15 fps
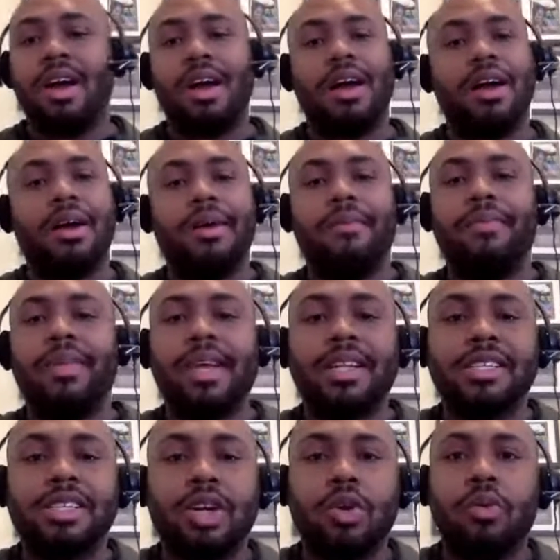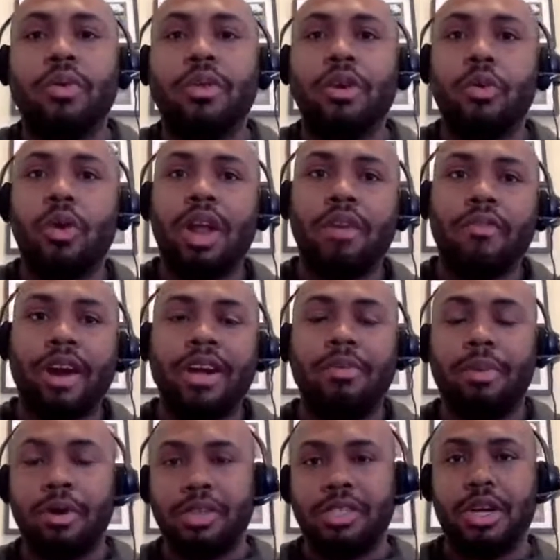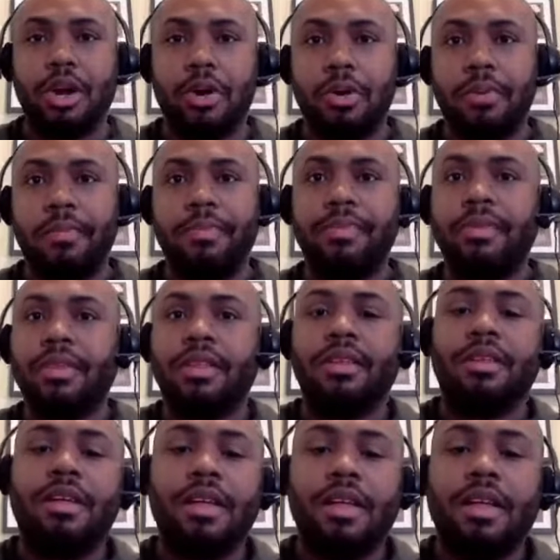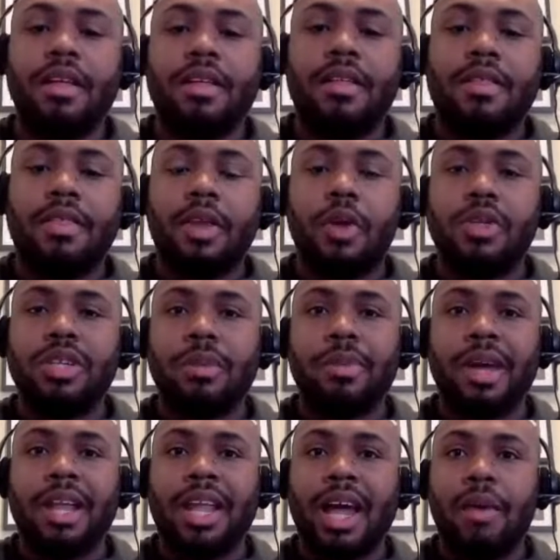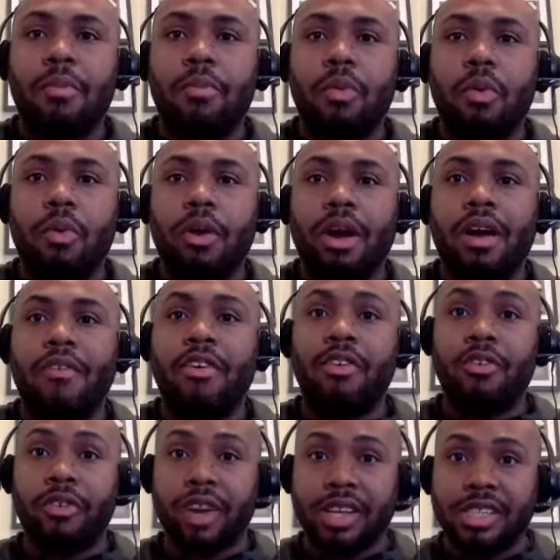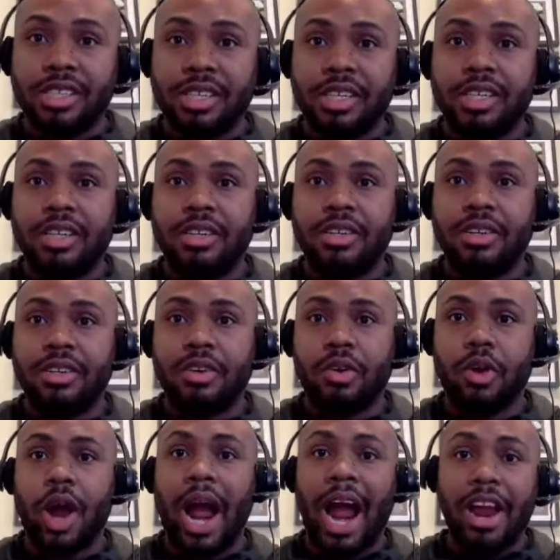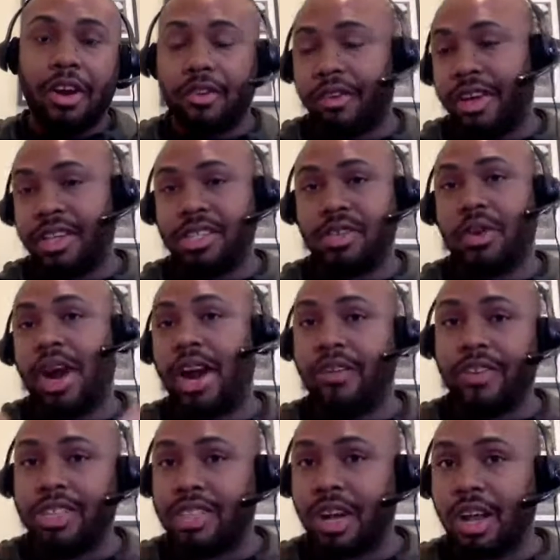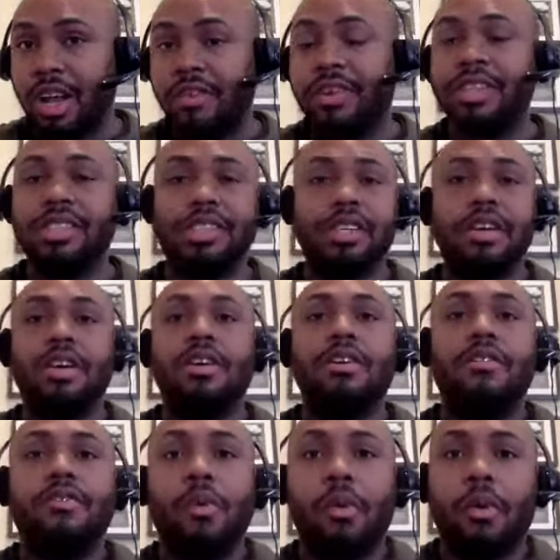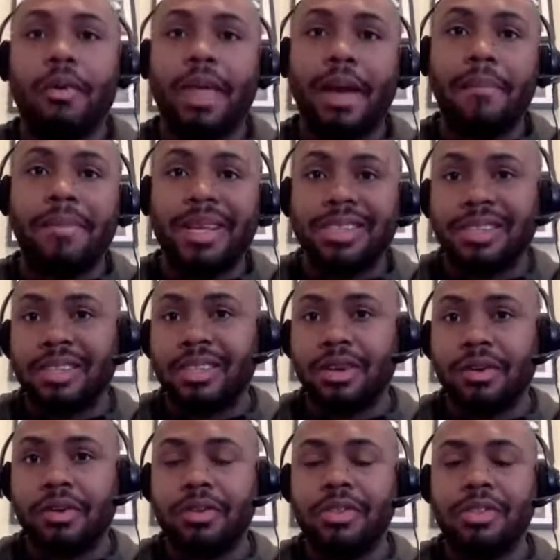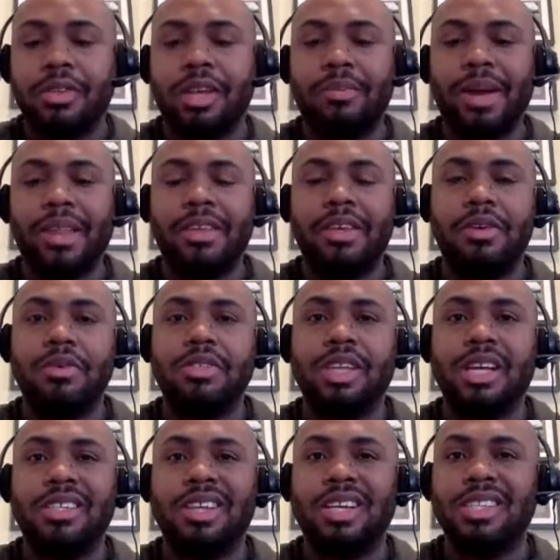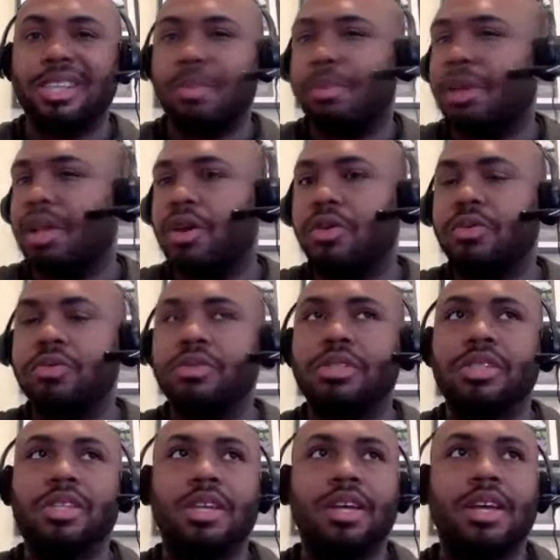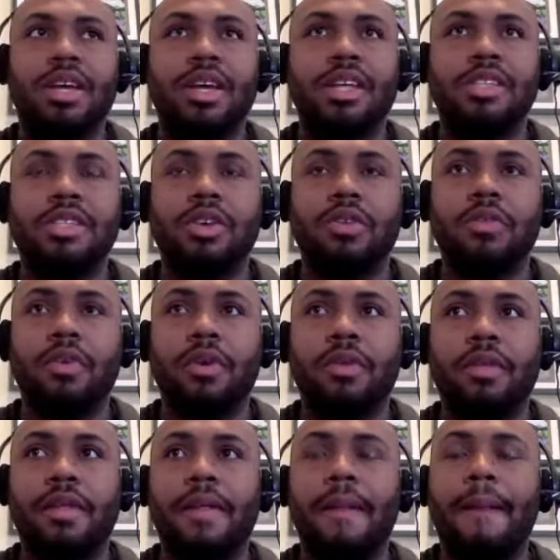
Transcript: And so when they're qualifying to purchase a home, there's going to be a lot more of a risk or higher risk tolerance for that business owner. So they may have to use things like jumbo loans and so forth.